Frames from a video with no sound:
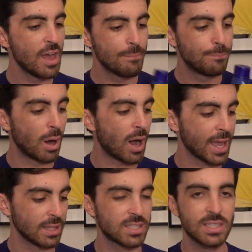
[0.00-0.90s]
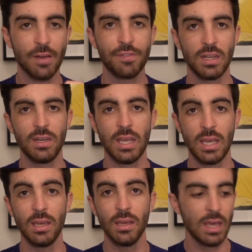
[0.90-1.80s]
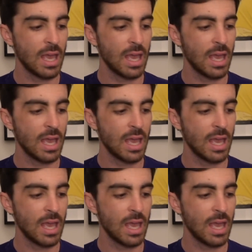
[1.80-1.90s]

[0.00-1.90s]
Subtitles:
buy and stuff it in here.